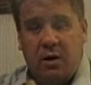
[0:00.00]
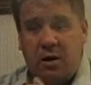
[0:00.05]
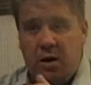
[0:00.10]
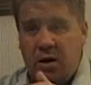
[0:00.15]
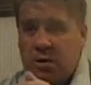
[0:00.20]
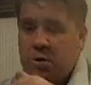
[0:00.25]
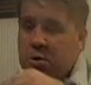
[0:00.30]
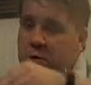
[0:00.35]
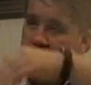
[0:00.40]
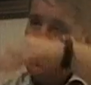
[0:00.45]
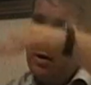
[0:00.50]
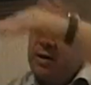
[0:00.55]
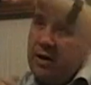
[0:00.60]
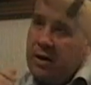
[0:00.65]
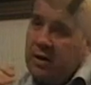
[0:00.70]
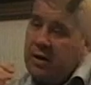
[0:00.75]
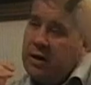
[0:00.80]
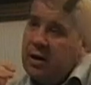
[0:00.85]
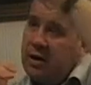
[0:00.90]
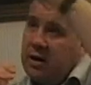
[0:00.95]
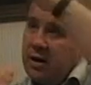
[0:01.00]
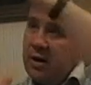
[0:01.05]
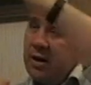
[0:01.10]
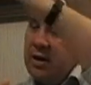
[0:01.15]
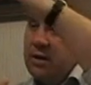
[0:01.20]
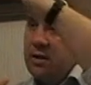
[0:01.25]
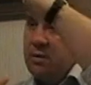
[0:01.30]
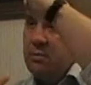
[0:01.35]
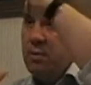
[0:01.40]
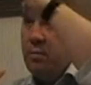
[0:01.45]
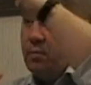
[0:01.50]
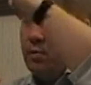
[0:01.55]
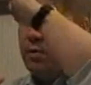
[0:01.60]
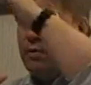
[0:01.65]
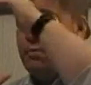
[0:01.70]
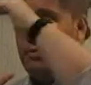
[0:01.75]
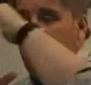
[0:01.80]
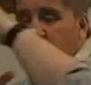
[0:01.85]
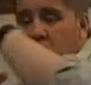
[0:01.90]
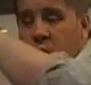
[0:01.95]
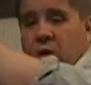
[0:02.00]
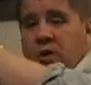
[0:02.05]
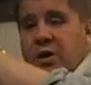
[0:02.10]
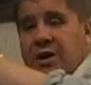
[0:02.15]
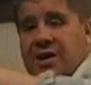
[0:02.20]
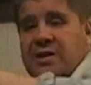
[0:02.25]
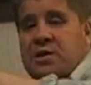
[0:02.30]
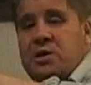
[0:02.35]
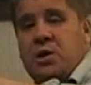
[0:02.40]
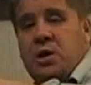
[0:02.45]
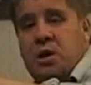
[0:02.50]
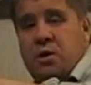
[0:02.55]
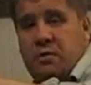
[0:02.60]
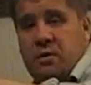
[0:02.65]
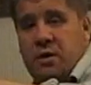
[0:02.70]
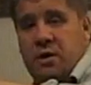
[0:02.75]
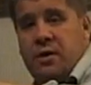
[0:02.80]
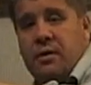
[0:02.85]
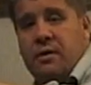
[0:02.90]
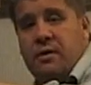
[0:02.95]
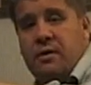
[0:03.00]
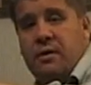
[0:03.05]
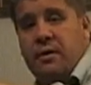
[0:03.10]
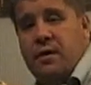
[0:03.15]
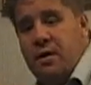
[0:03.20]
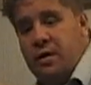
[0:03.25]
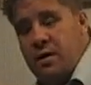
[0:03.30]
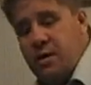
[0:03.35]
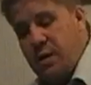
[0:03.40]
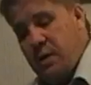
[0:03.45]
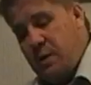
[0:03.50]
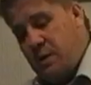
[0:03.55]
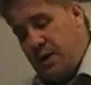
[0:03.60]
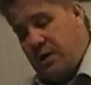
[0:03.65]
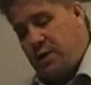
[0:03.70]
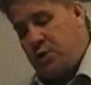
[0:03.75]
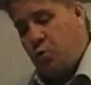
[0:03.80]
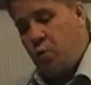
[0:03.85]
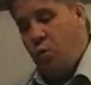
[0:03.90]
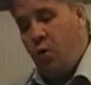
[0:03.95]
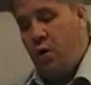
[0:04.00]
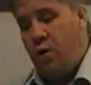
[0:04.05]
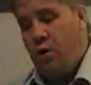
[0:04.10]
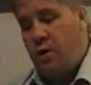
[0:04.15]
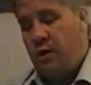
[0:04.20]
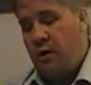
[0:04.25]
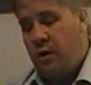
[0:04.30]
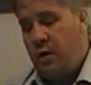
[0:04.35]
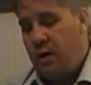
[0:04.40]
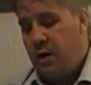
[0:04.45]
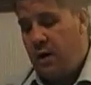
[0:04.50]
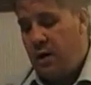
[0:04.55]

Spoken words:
and so then I can collect them and put them in one category. And that's what